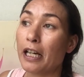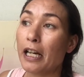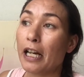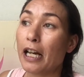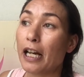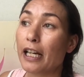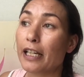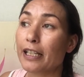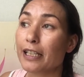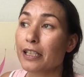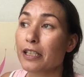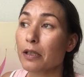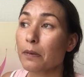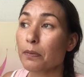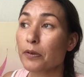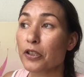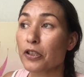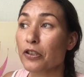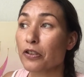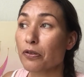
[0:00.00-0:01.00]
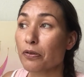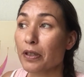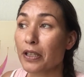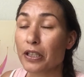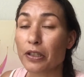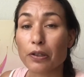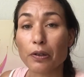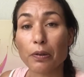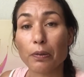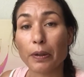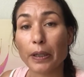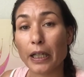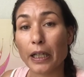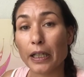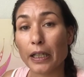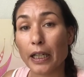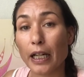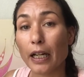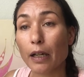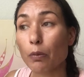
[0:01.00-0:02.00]
And there's something strange going
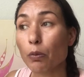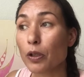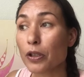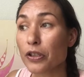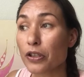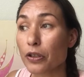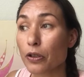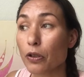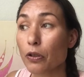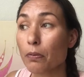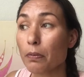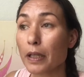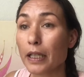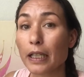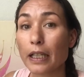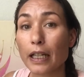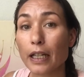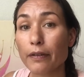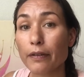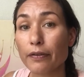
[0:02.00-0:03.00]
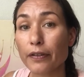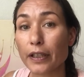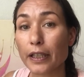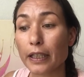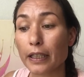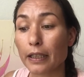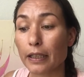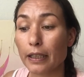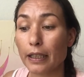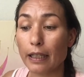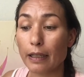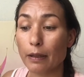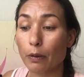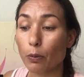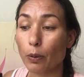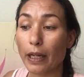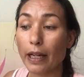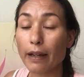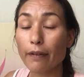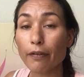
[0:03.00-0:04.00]
on. I was all my life,
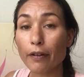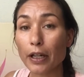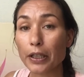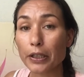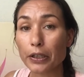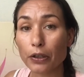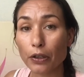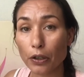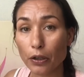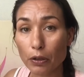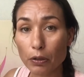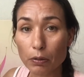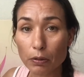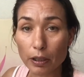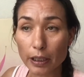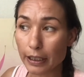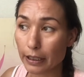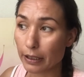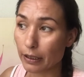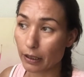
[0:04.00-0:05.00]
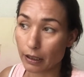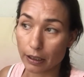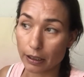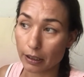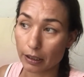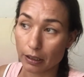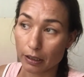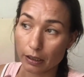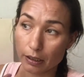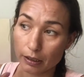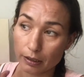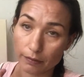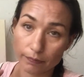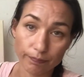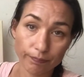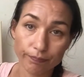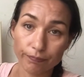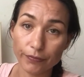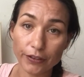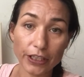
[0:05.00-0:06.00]
wherever I go,
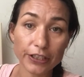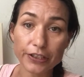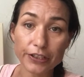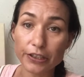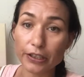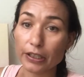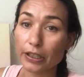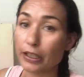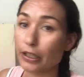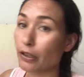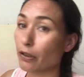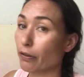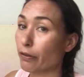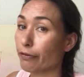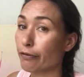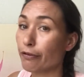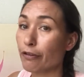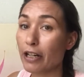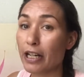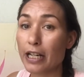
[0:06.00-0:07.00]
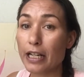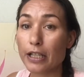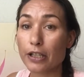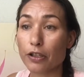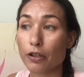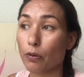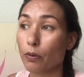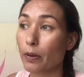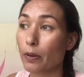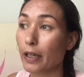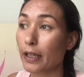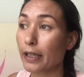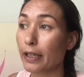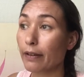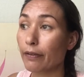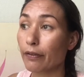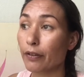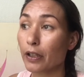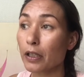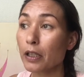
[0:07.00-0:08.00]
in Italy or France or
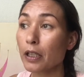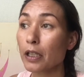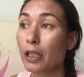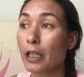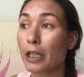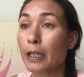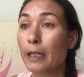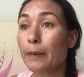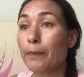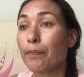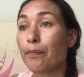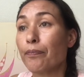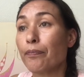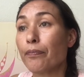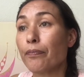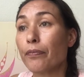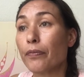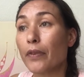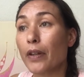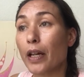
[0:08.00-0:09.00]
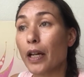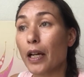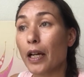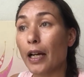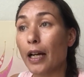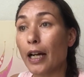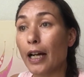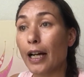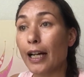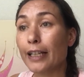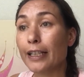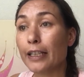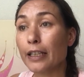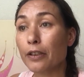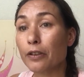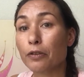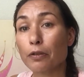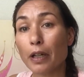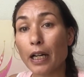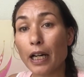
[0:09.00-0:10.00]
whatever, I can
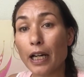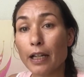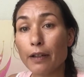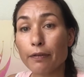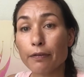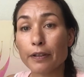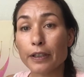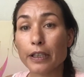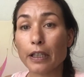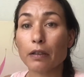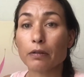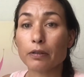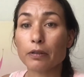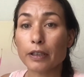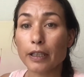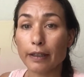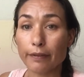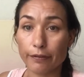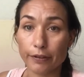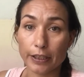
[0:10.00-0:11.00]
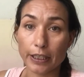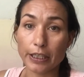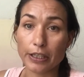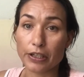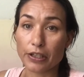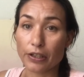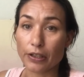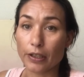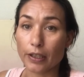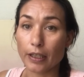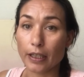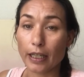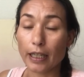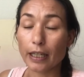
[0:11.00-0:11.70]
drive without navigation.